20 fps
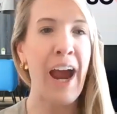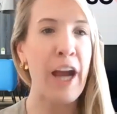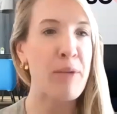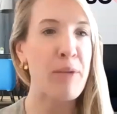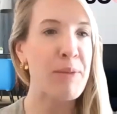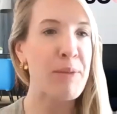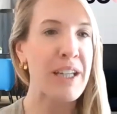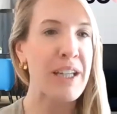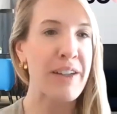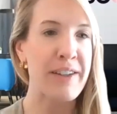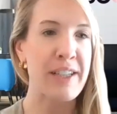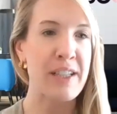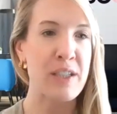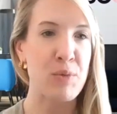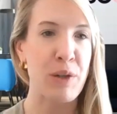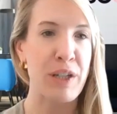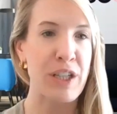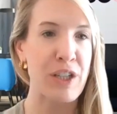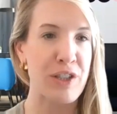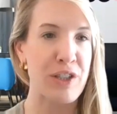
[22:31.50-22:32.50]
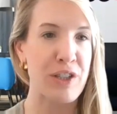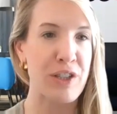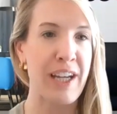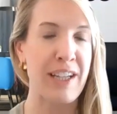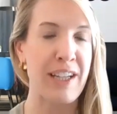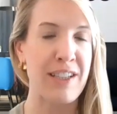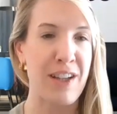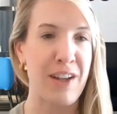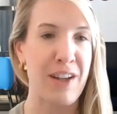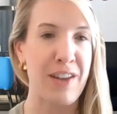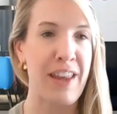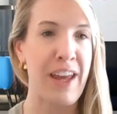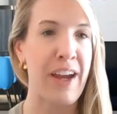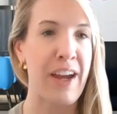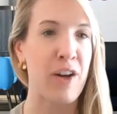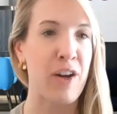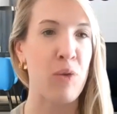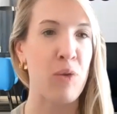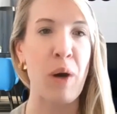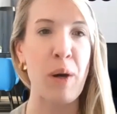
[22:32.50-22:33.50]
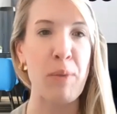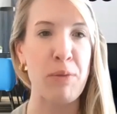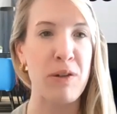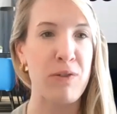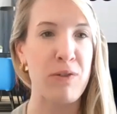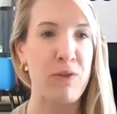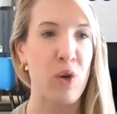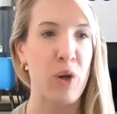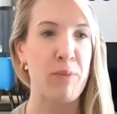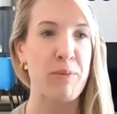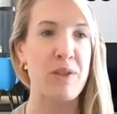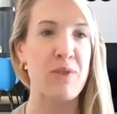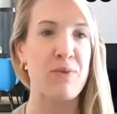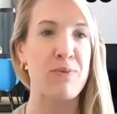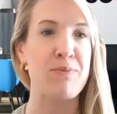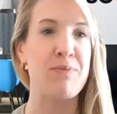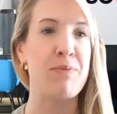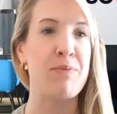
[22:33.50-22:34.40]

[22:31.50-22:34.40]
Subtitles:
I'd be curious what your takes on there, what performs